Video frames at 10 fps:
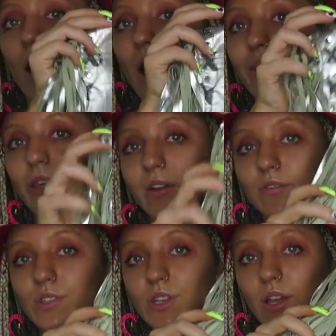And then
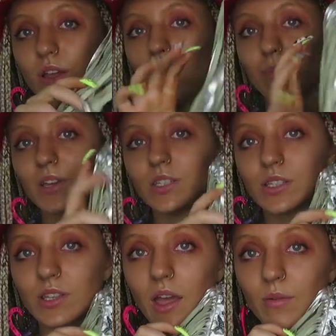obviously I got my
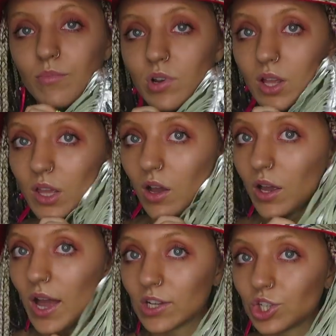discount, but like
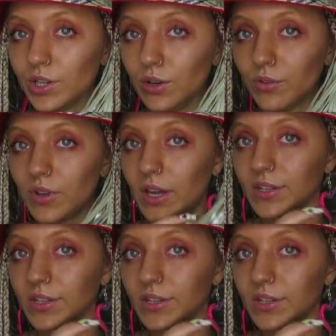I actually love it.